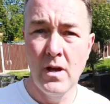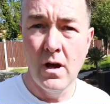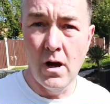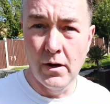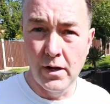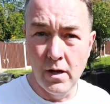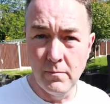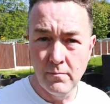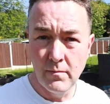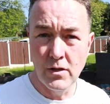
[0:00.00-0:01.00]
on
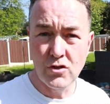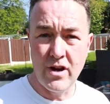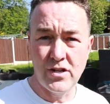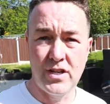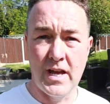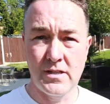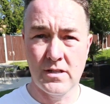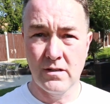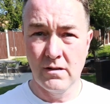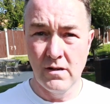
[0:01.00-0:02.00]
a scratch
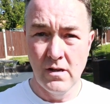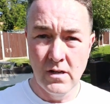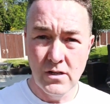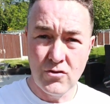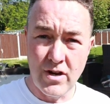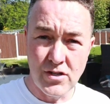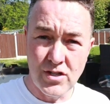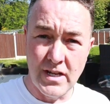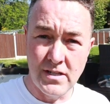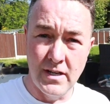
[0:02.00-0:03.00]
test, scratch
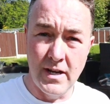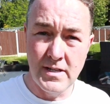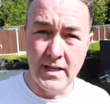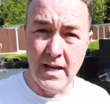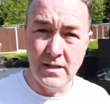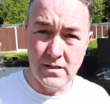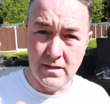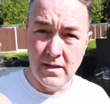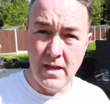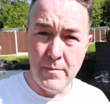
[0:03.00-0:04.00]
testing it against
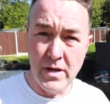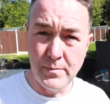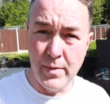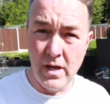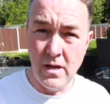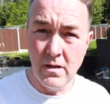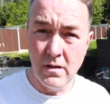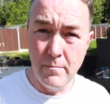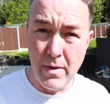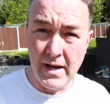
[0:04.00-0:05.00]
the MSP
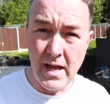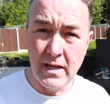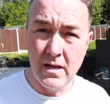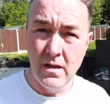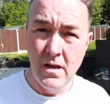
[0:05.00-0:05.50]
Bedeck